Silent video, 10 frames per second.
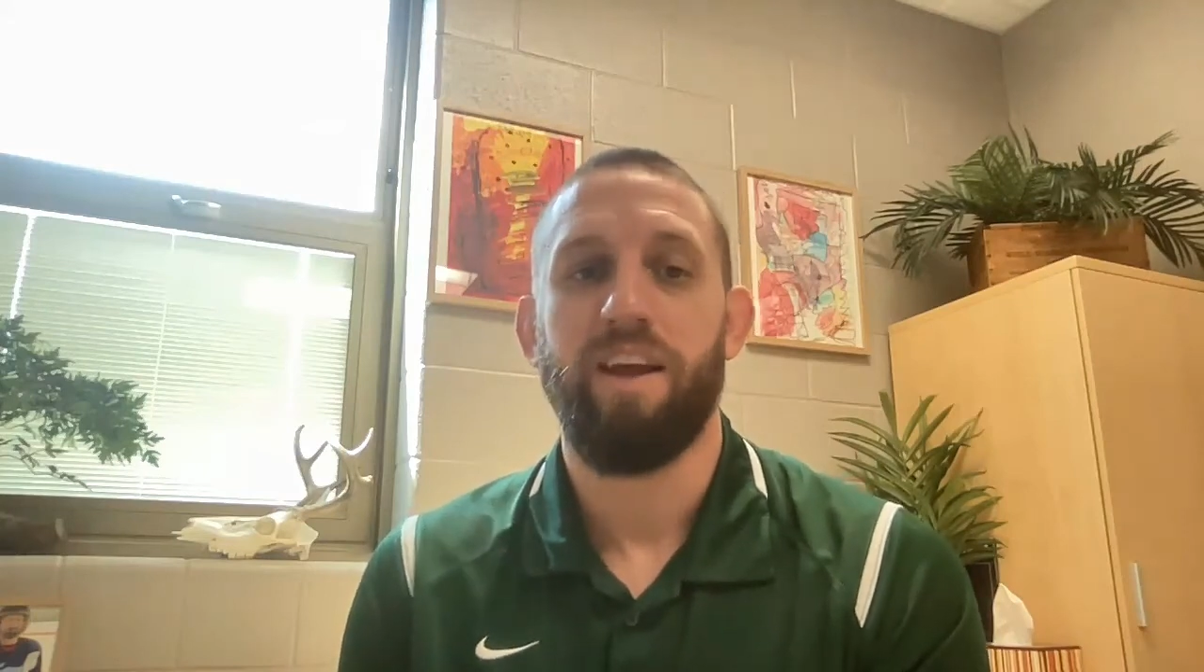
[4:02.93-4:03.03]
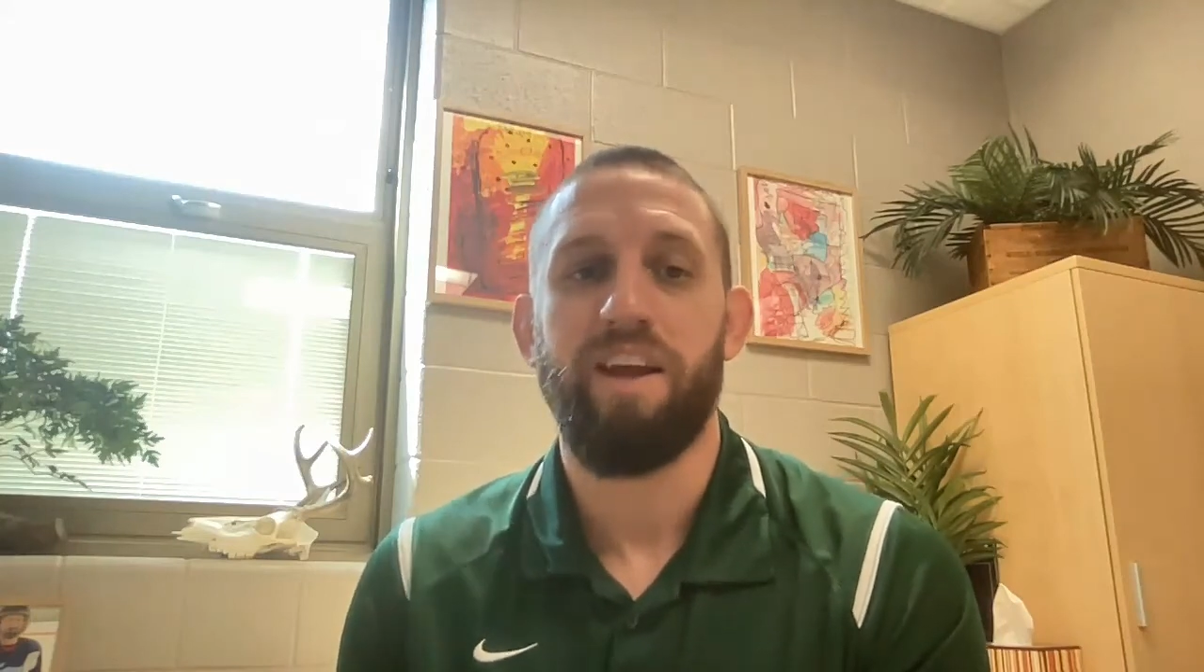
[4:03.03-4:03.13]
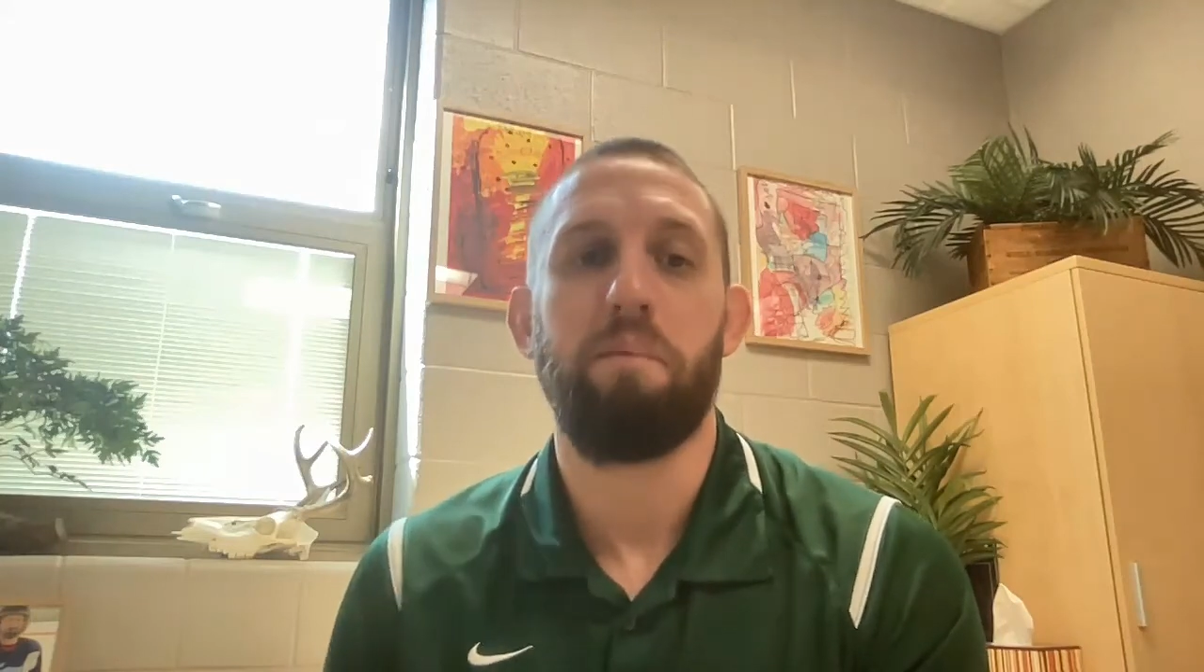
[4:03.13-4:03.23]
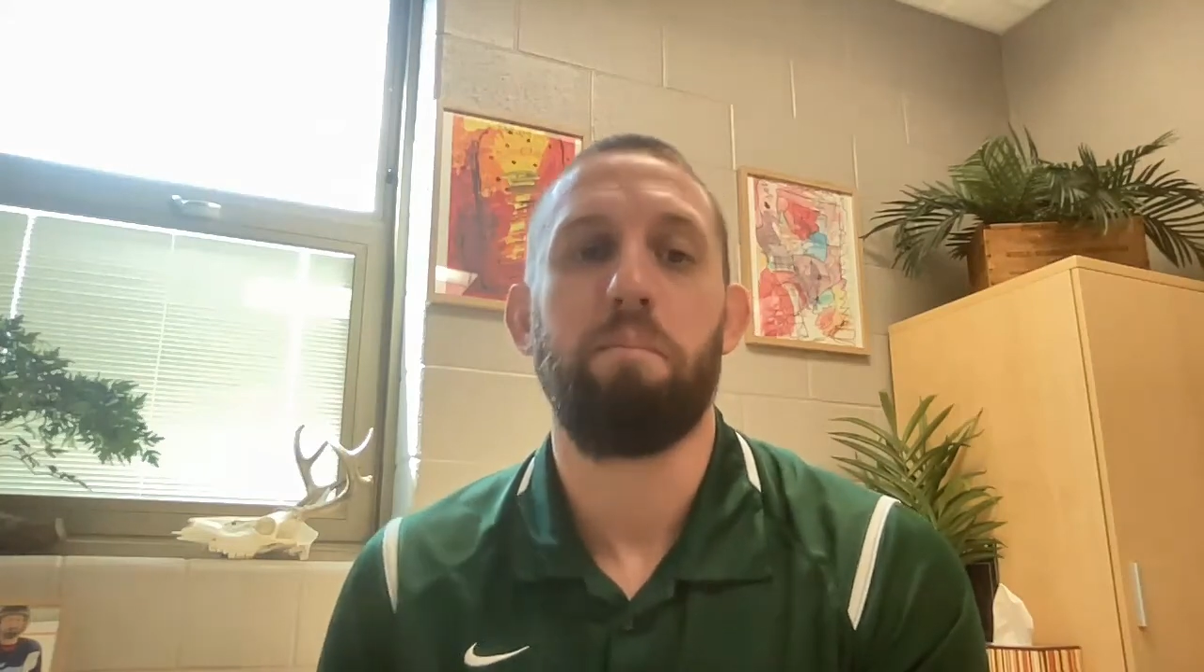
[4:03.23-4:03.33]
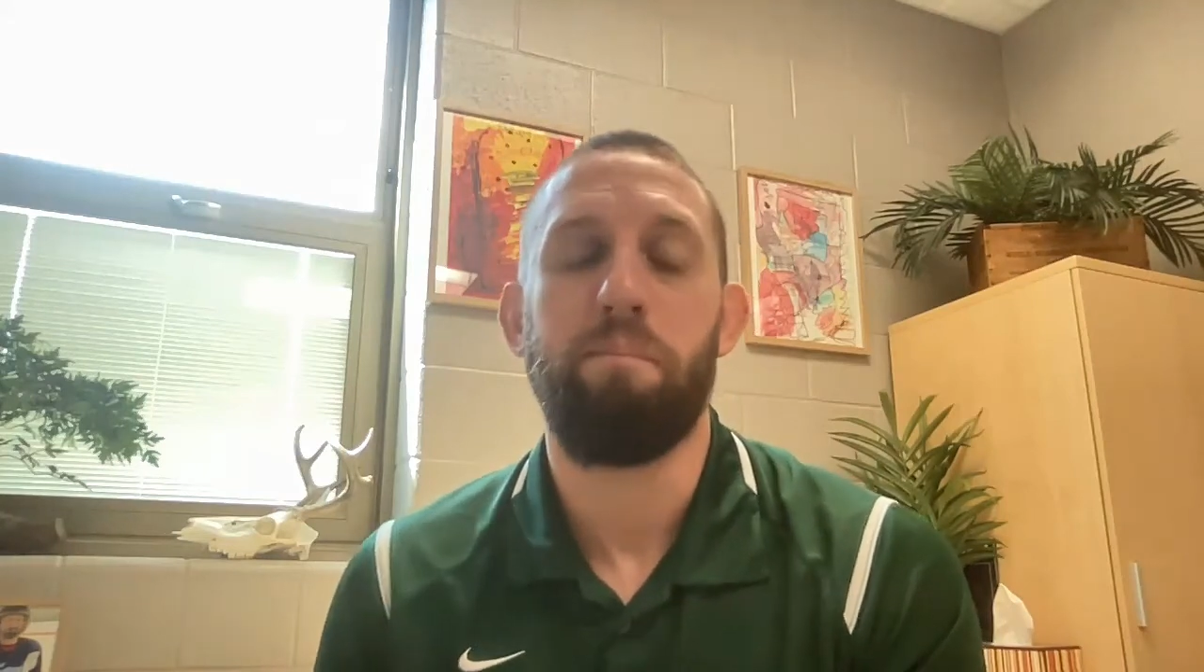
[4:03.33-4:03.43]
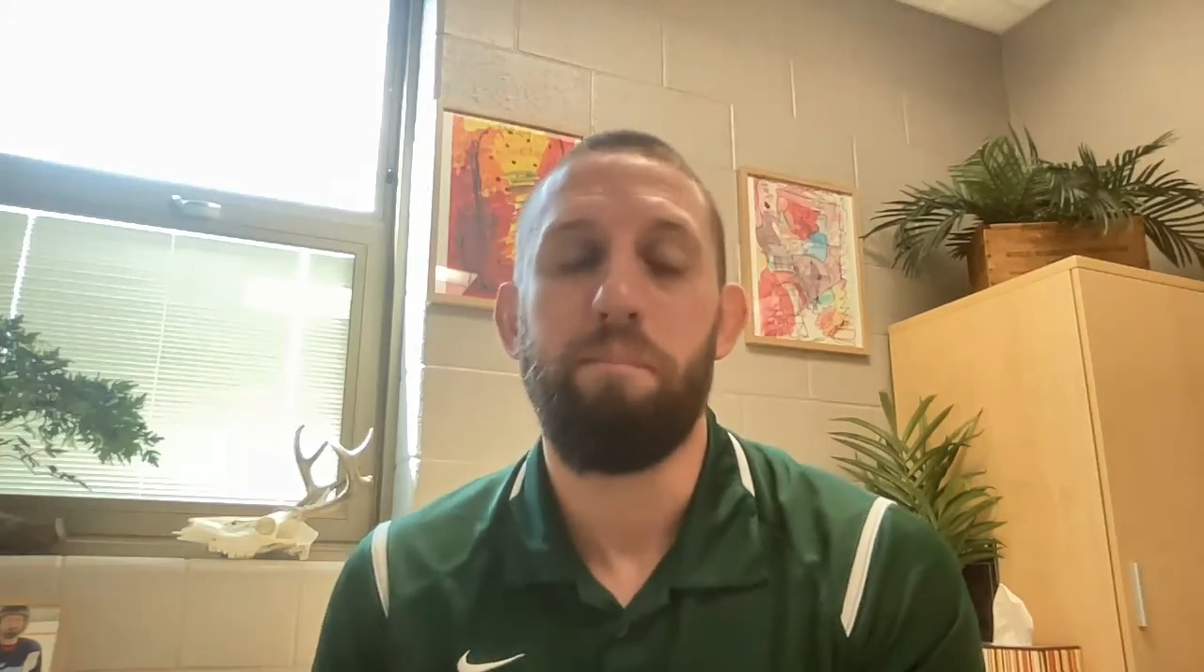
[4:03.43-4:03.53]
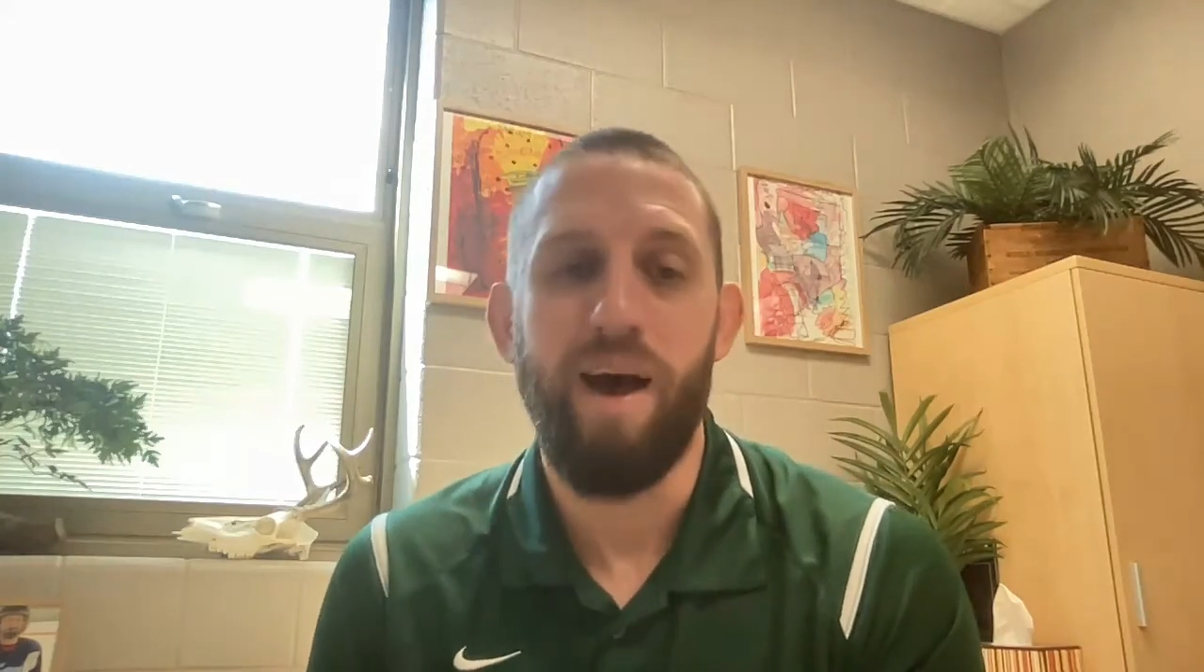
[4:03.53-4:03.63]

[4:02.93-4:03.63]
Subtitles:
Get